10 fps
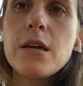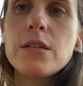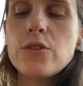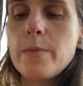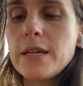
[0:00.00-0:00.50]

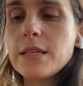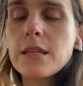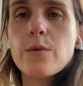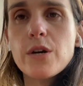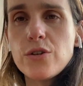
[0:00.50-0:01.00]
So
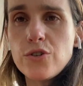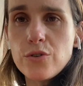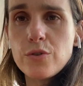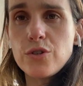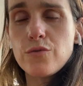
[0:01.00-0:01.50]
basically what you
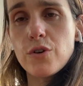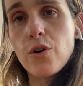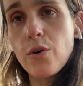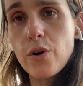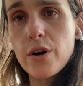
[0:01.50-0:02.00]
do is you
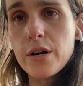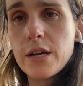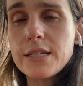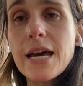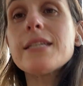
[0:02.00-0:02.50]
record
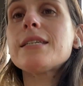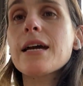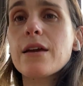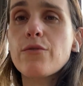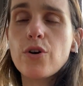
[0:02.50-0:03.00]
a
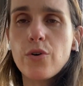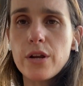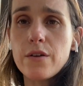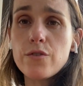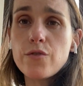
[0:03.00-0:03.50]
10-second
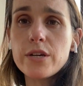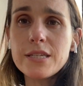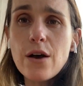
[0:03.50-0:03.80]
recording of your voice.